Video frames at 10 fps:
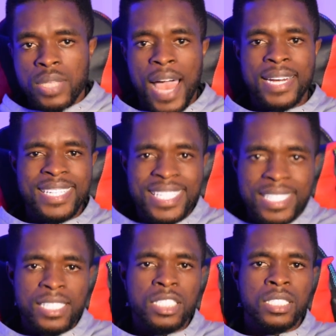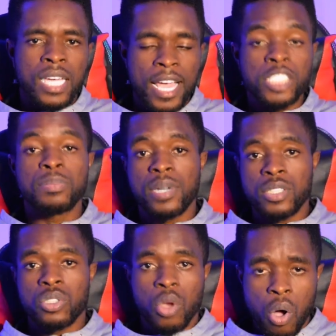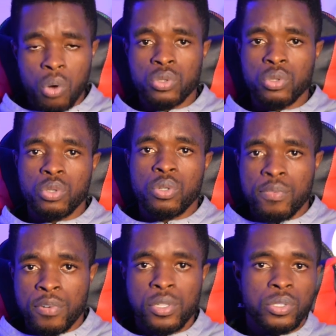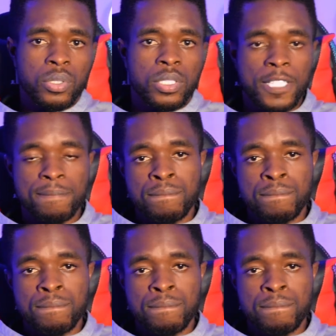AliExpress also for your sourcing.